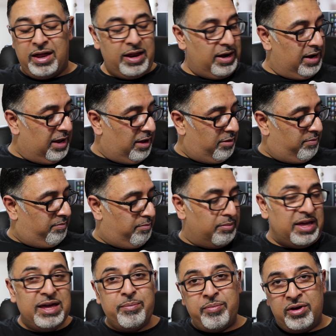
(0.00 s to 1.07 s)
Now,
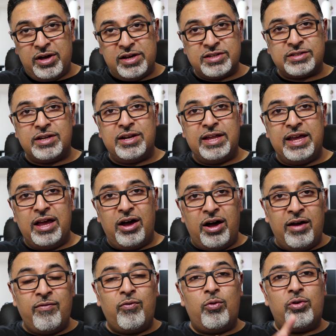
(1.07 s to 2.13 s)
me personally,
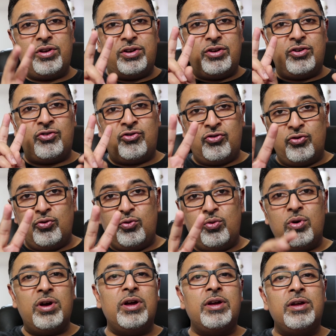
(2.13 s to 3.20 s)
I've ordered
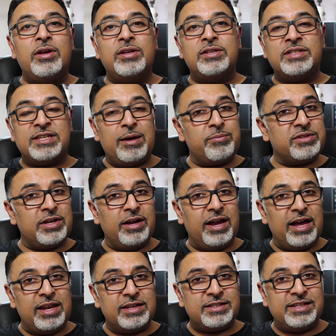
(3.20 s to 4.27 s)
two Samsung
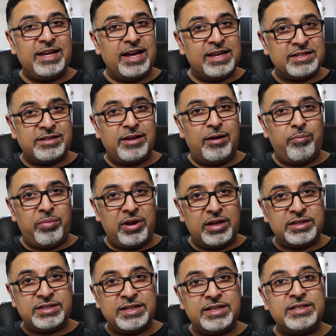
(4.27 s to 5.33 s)
Galaxy S9
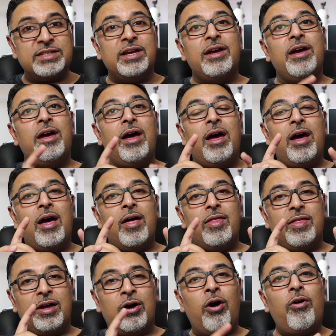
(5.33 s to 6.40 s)
Pluses,
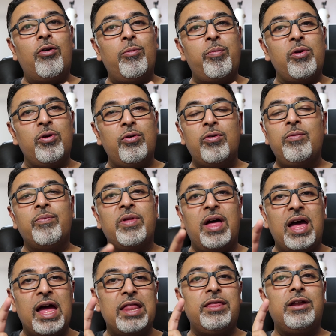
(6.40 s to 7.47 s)
the Coral Blue
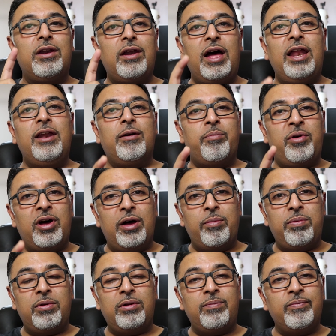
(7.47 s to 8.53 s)
and the Lilac
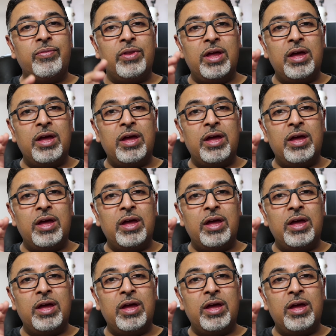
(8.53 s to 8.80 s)
Purple.